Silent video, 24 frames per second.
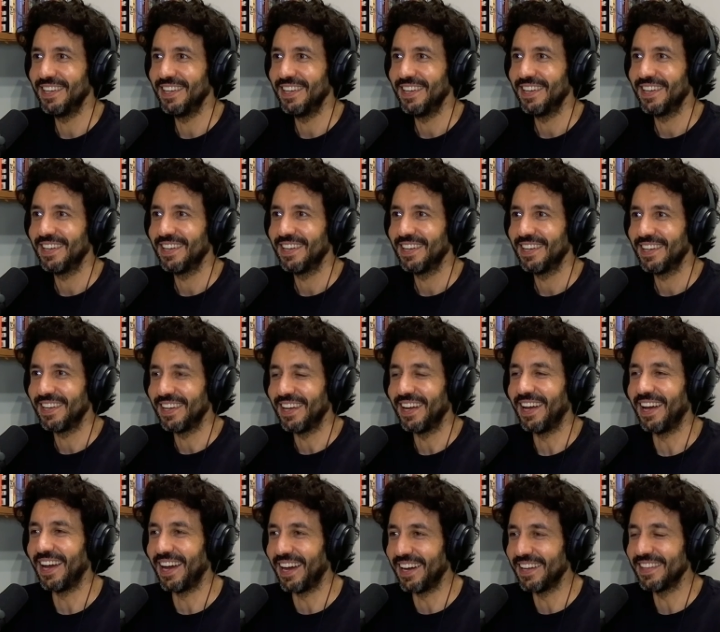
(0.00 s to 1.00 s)

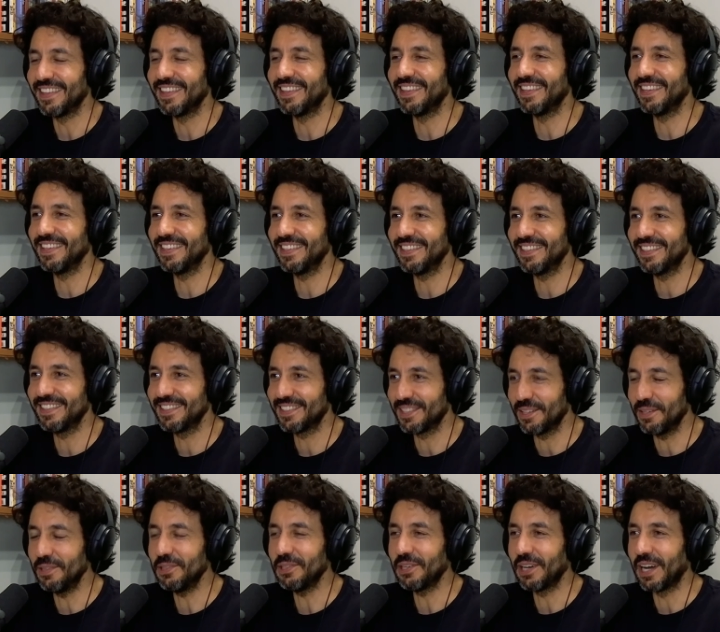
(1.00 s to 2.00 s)
Yes. At the
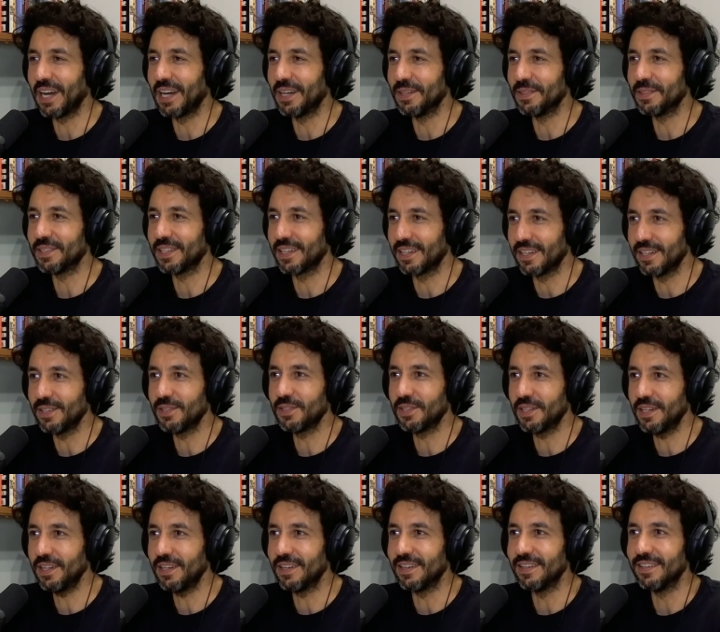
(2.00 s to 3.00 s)
Soho House at his
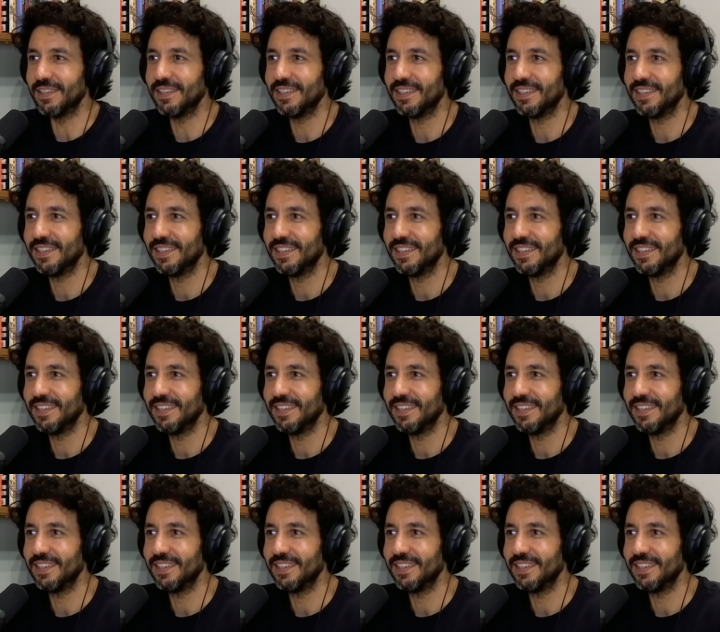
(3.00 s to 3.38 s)
show.